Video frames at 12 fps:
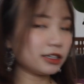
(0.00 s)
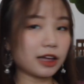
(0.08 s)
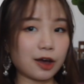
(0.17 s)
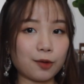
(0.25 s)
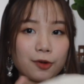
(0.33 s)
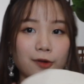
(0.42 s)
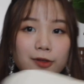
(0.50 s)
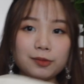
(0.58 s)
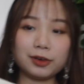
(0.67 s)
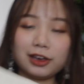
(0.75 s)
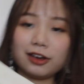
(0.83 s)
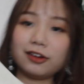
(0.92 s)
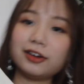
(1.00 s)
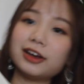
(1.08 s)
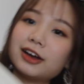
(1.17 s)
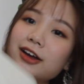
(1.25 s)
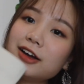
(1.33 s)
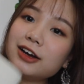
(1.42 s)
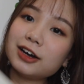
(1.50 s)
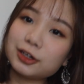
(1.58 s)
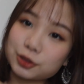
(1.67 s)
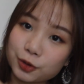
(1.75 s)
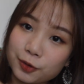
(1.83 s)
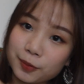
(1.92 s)
I'll probably be carrying a
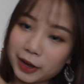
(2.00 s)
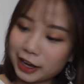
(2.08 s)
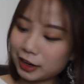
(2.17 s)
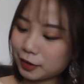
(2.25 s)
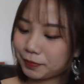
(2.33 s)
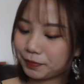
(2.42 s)
tote bag.